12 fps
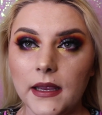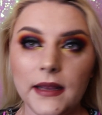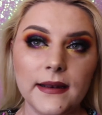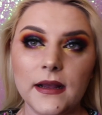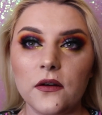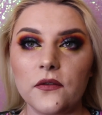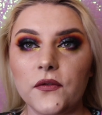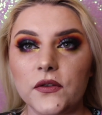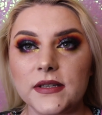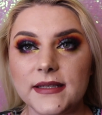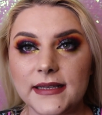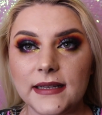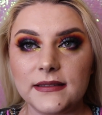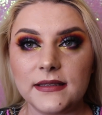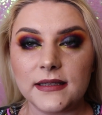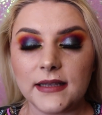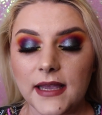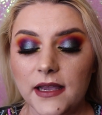And now for
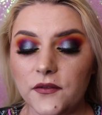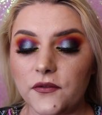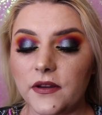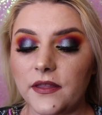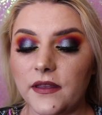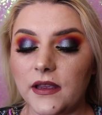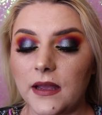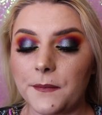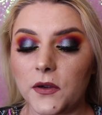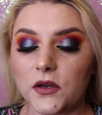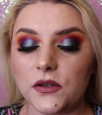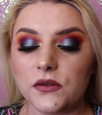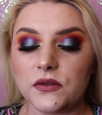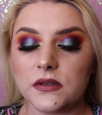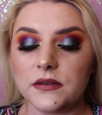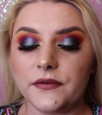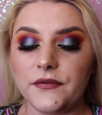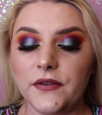setting everything, I'm gonna use
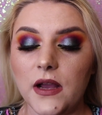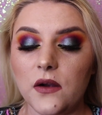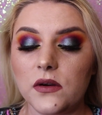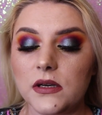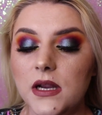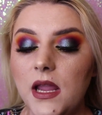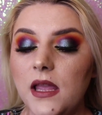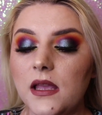the Flower